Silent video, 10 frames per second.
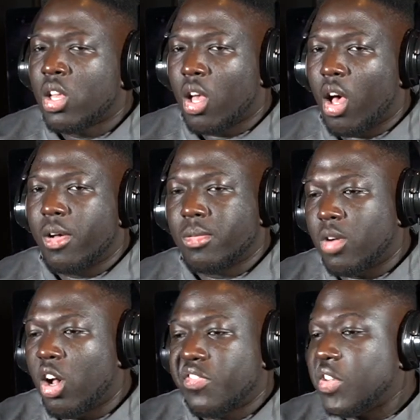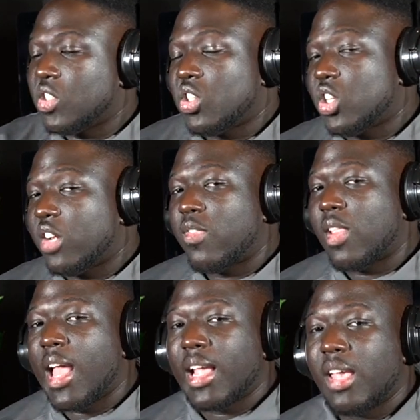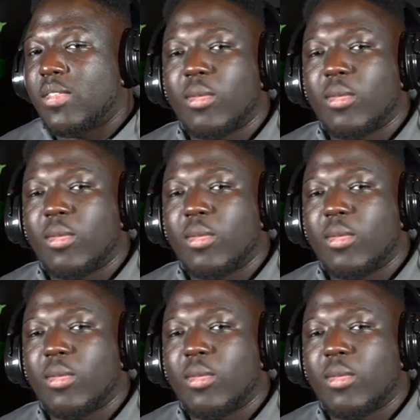offense this year for Lockhaven.